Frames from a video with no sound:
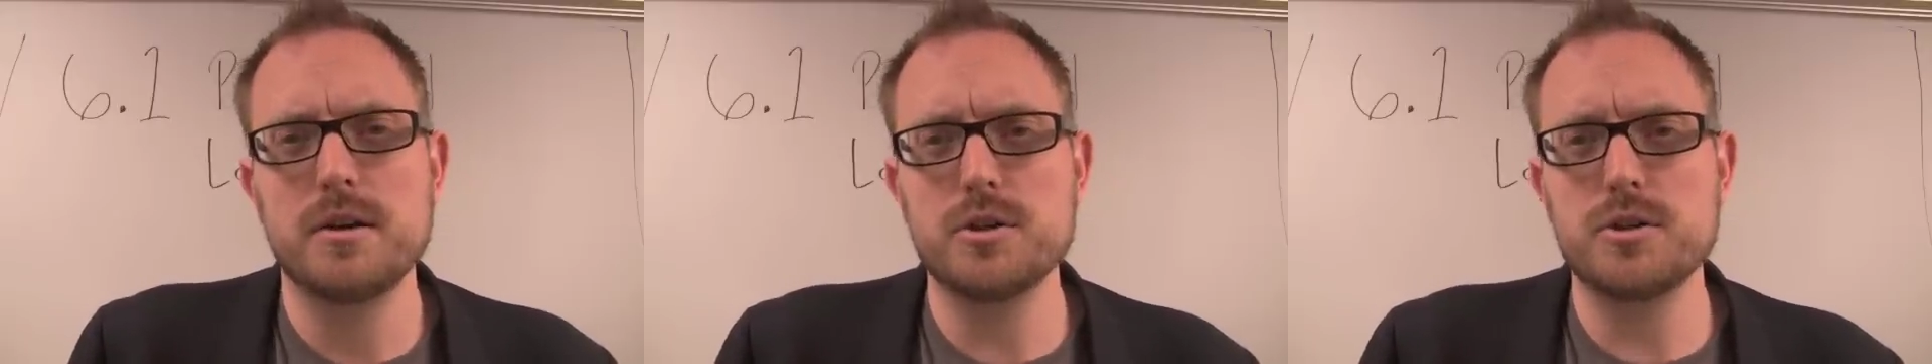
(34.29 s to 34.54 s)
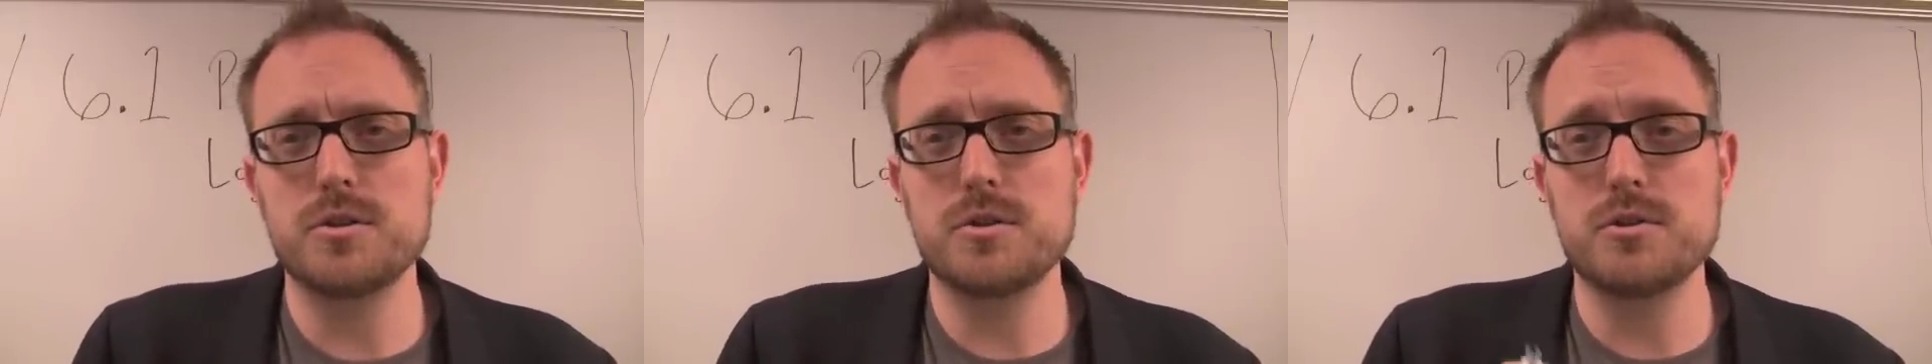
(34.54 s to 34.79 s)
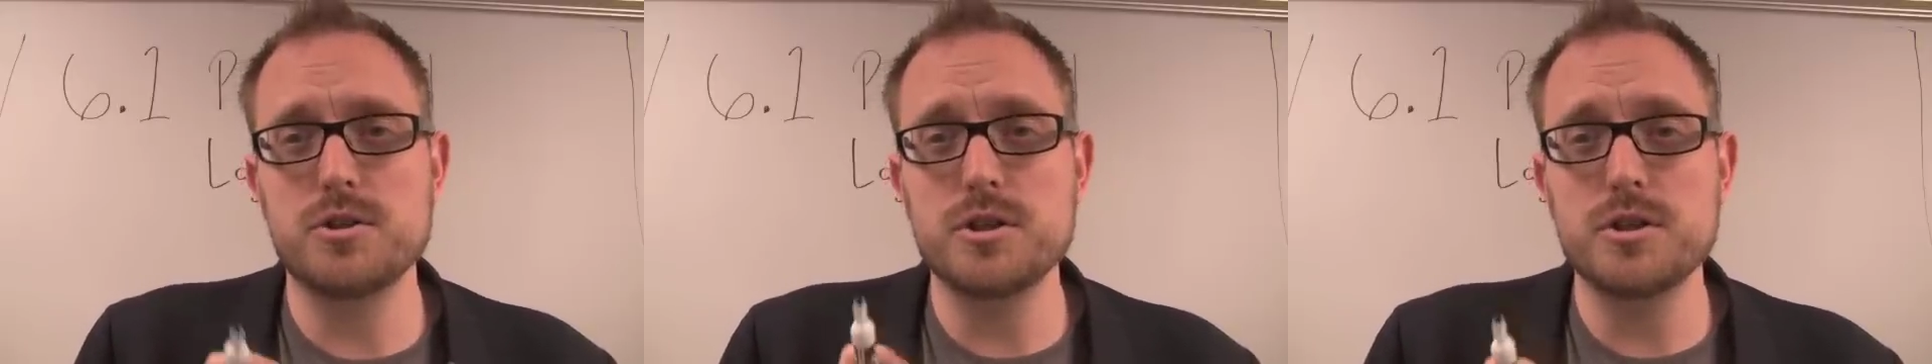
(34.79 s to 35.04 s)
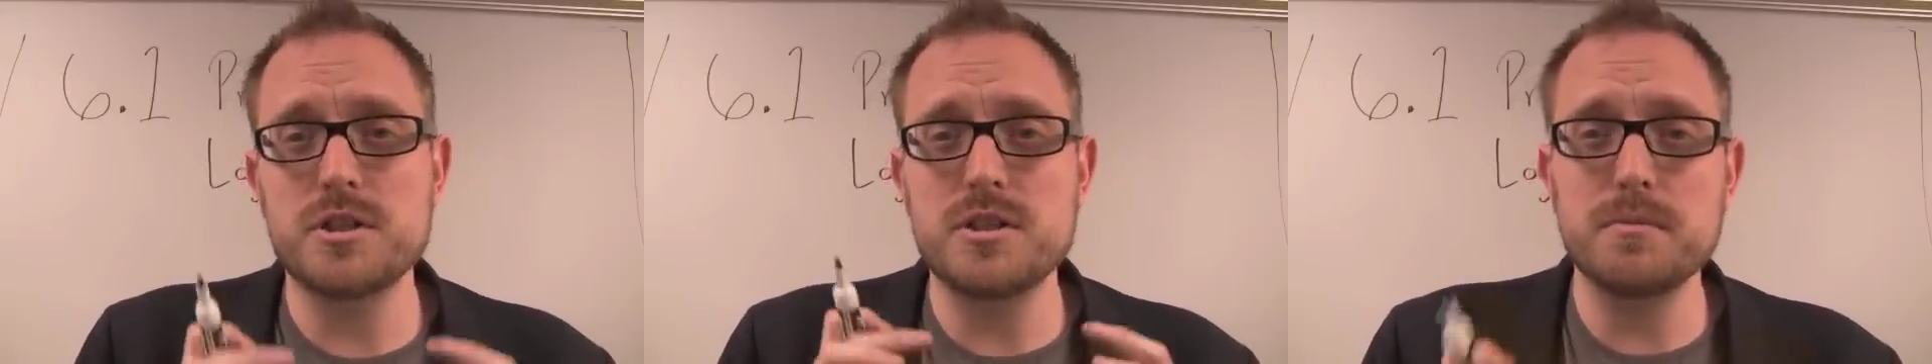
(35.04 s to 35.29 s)
which
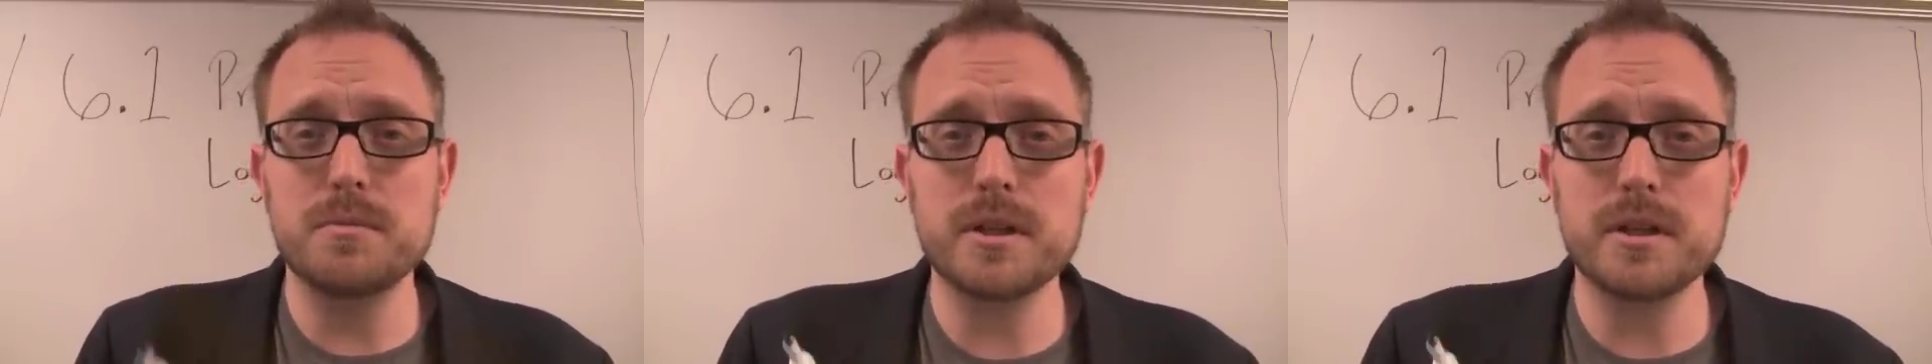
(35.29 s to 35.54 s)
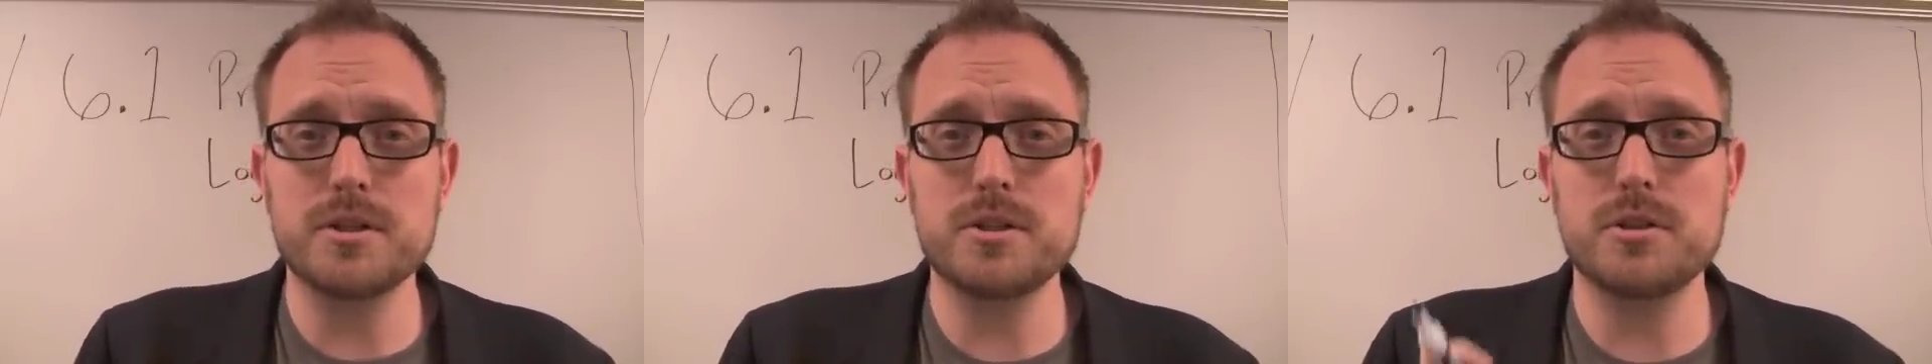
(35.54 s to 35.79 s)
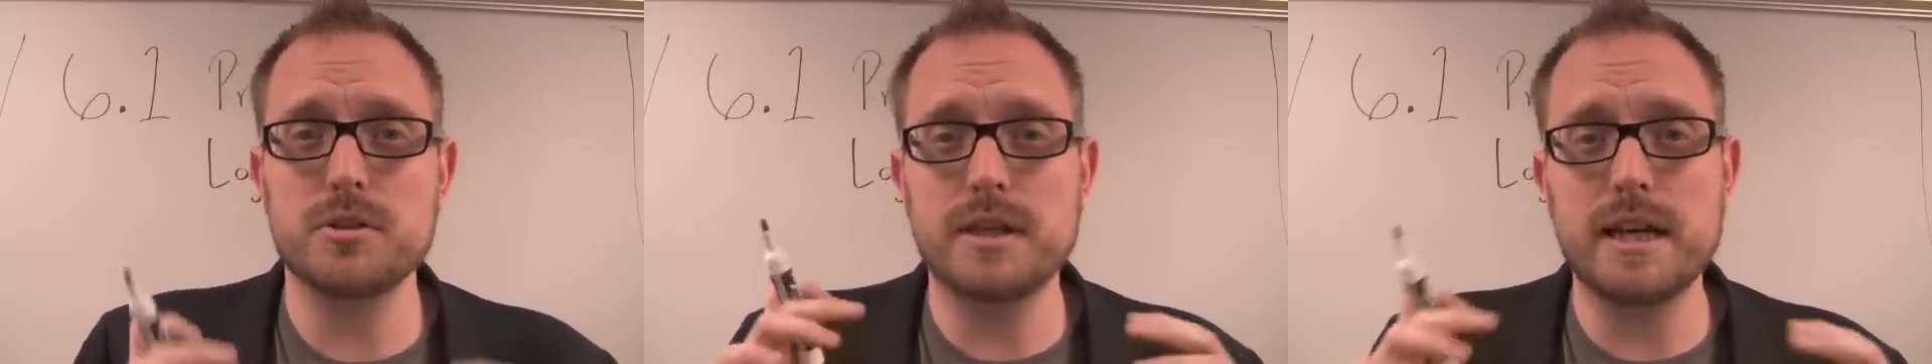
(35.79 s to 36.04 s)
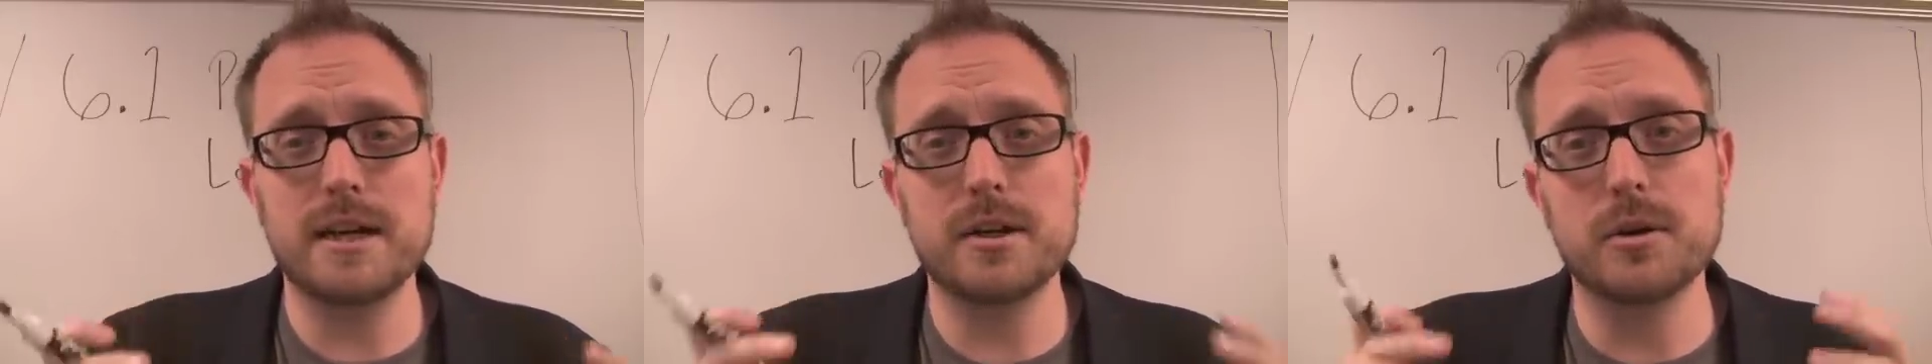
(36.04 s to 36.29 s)
just simply
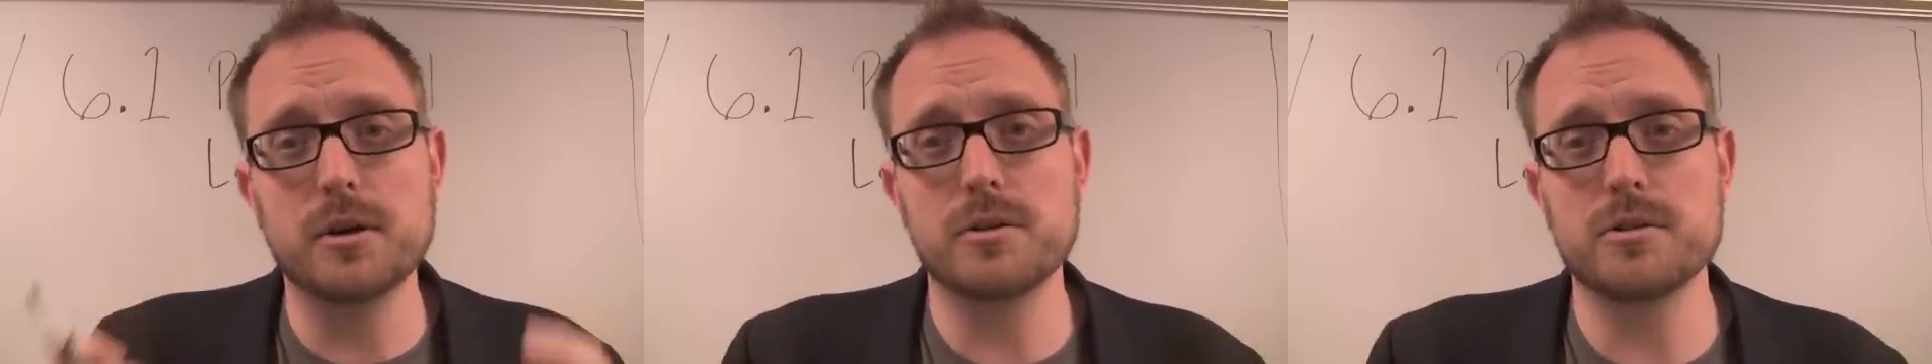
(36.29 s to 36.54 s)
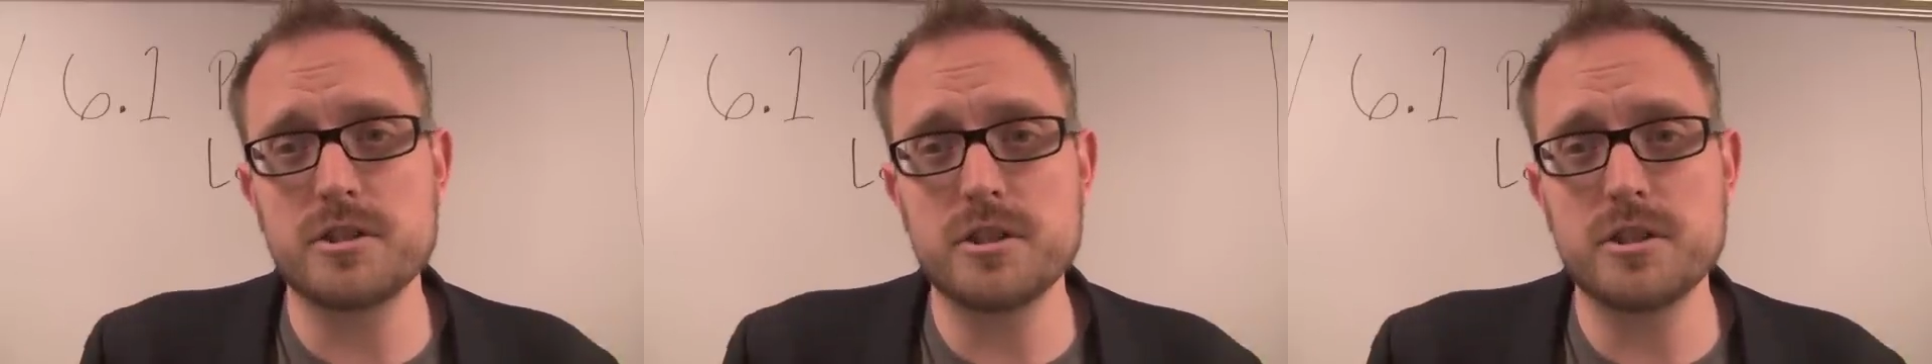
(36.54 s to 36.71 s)
concerned categorical